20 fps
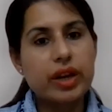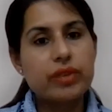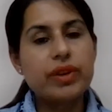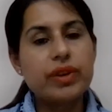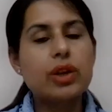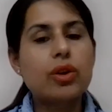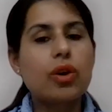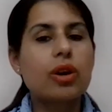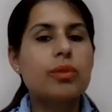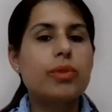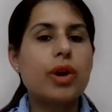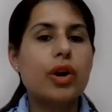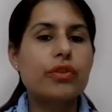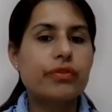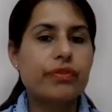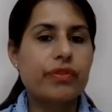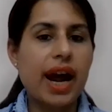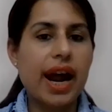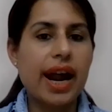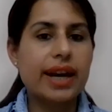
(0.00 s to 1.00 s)
we talk
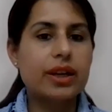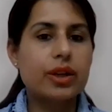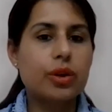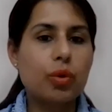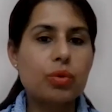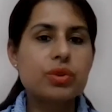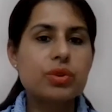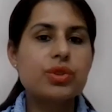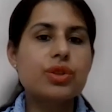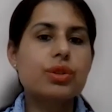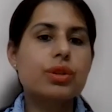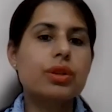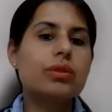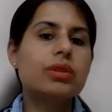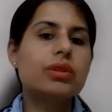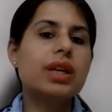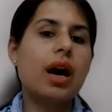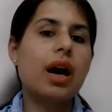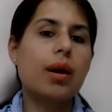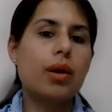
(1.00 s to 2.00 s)
about fat, don't just
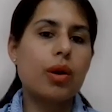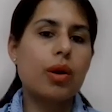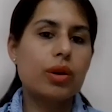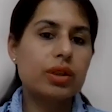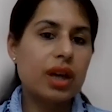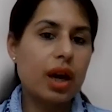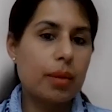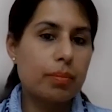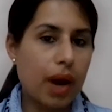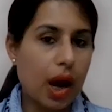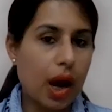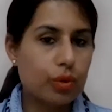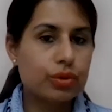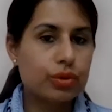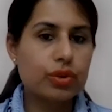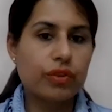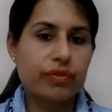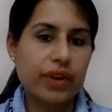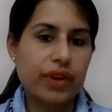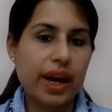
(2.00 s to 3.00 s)
look on the
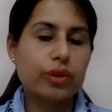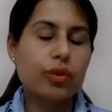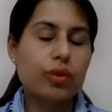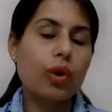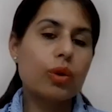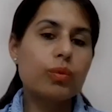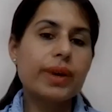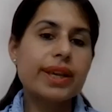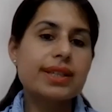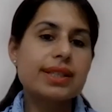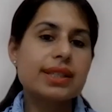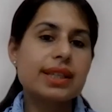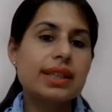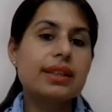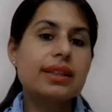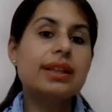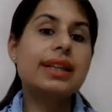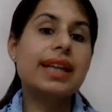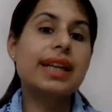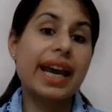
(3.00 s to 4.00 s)
amount of fat. Always see
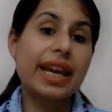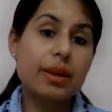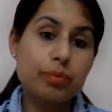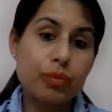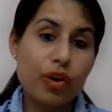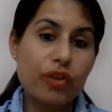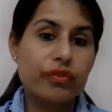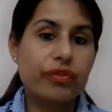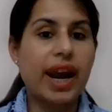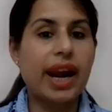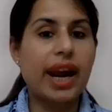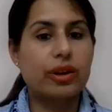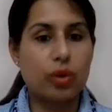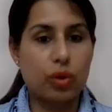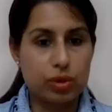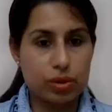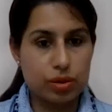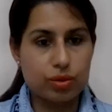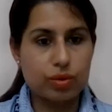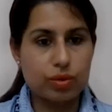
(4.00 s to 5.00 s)
the type of fat
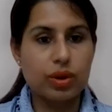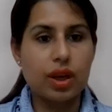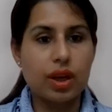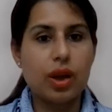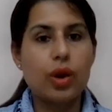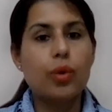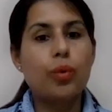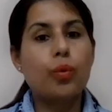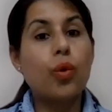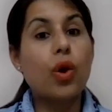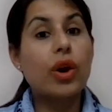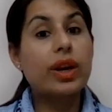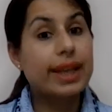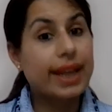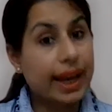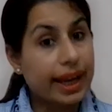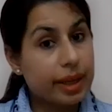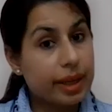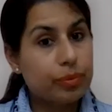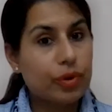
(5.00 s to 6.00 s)
also. What
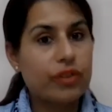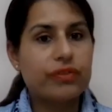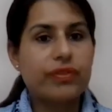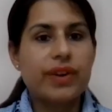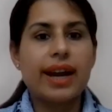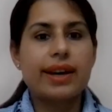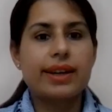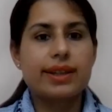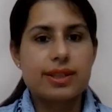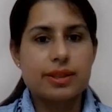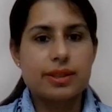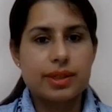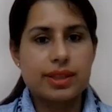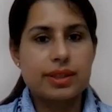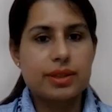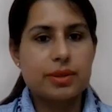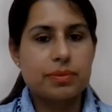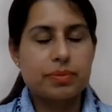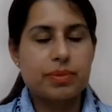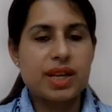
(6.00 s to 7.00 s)
type of fat is
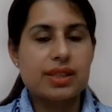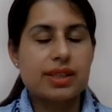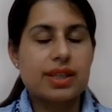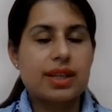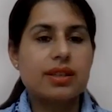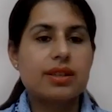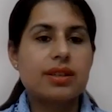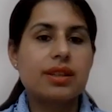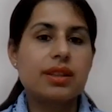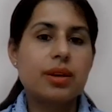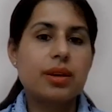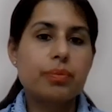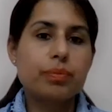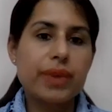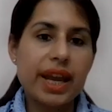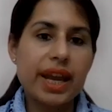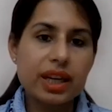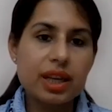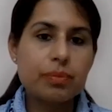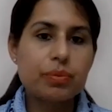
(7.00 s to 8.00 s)
it present?
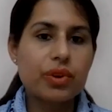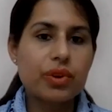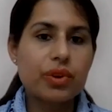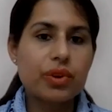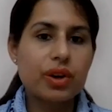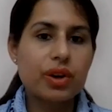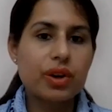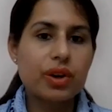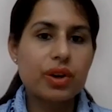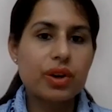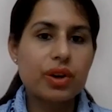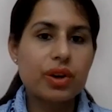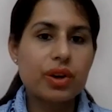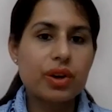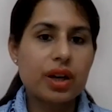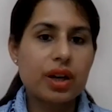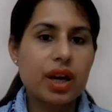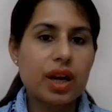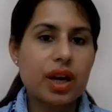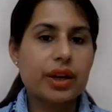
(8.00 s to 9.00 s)
Any
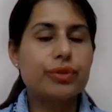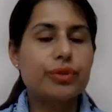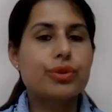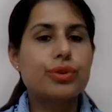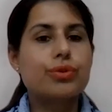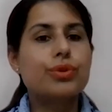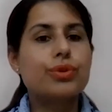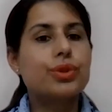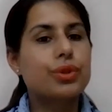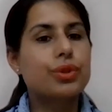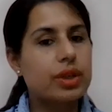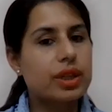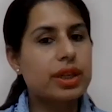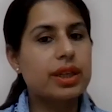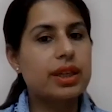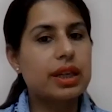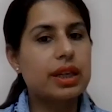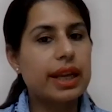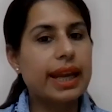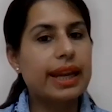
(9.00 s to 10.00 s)
product you choose
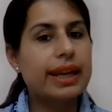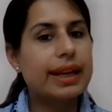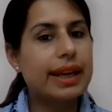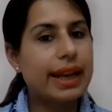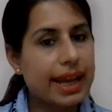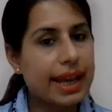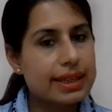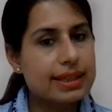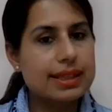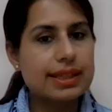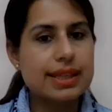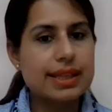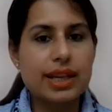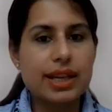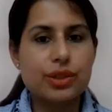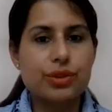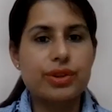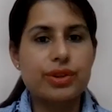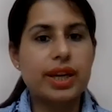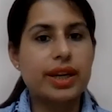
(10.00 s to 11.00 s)
should contain less
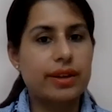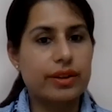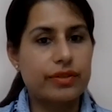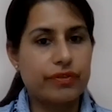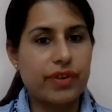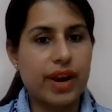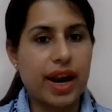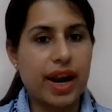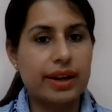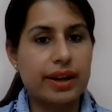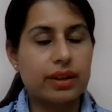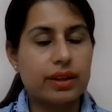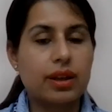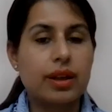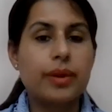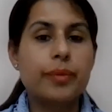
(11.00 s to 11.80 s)
saturated fat,